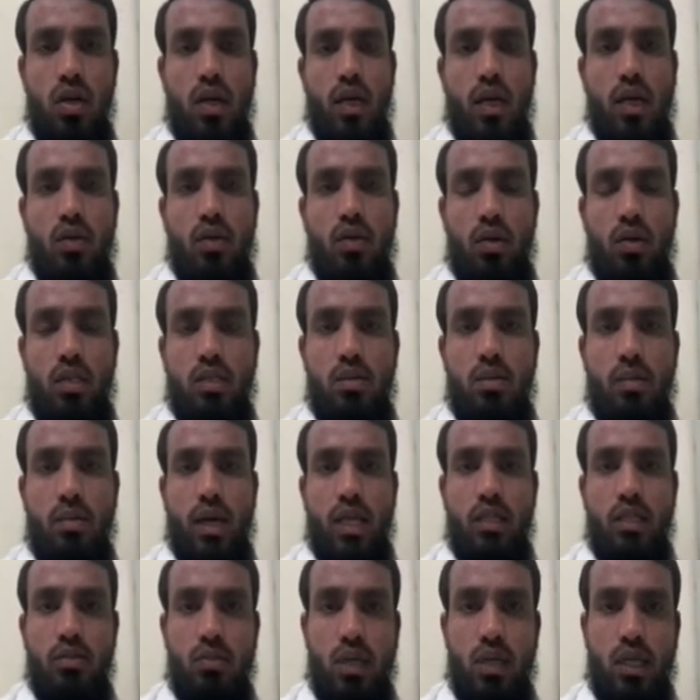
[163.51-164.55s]
And what is a
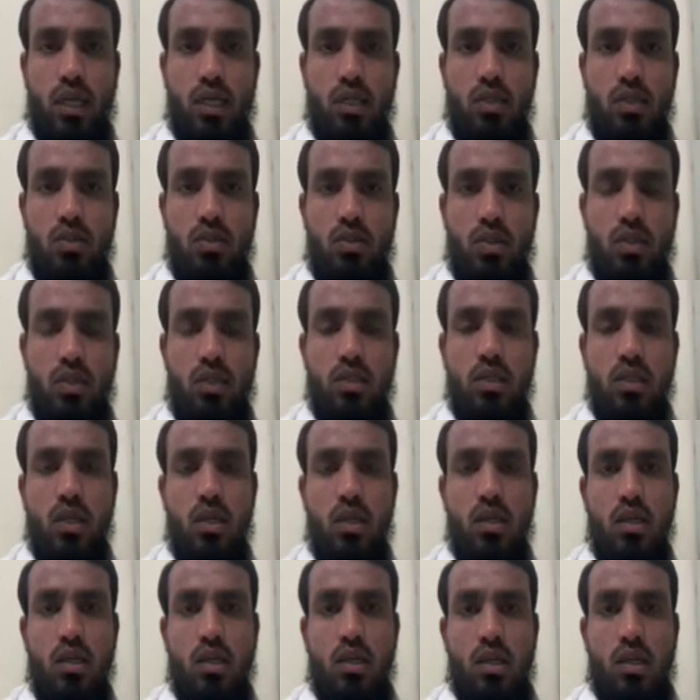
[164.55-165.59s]
Marismatic tissue? It is
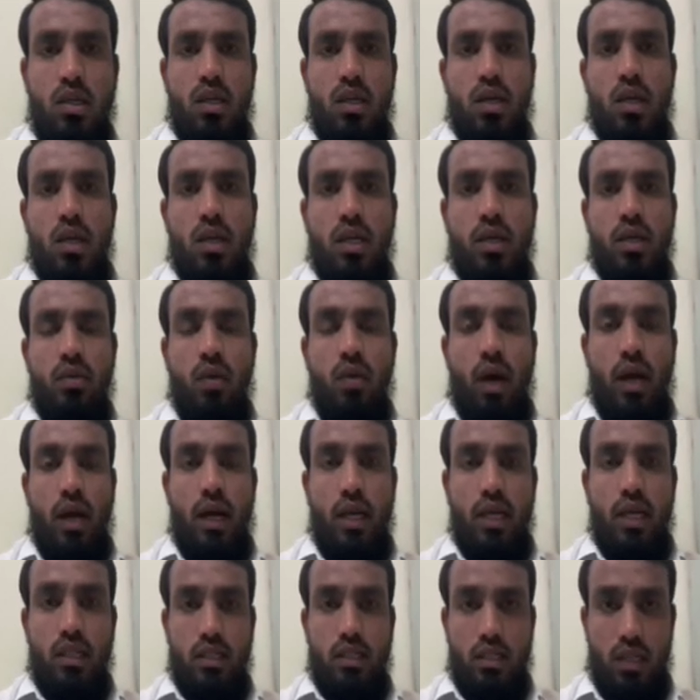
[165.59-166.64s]
a
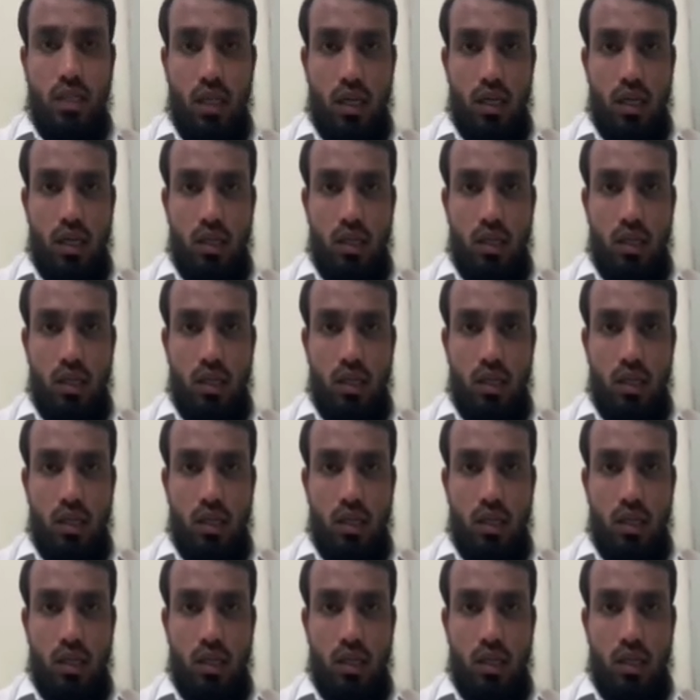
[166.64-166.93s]
dividing cell.